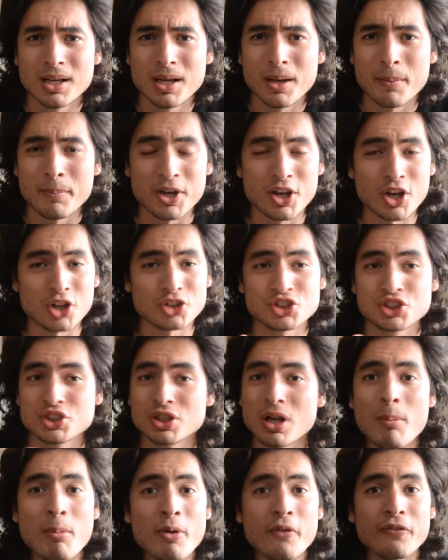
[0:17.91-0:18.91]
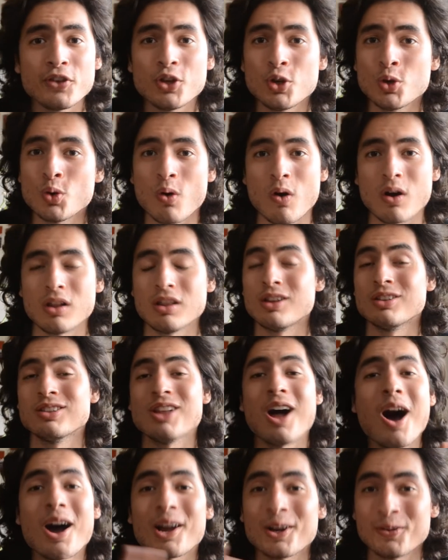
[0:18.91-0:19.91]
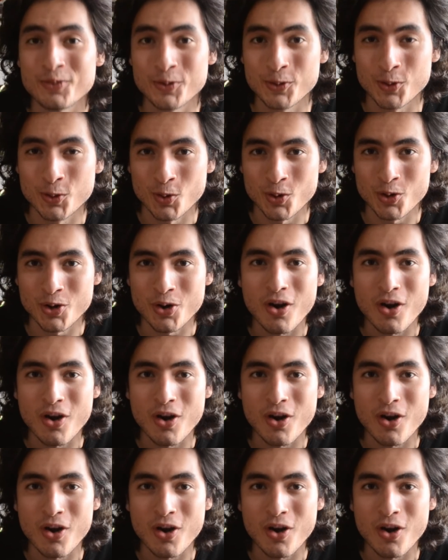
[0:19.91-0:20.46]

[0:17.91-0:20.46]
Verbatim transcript: Because some of you, a lot of you,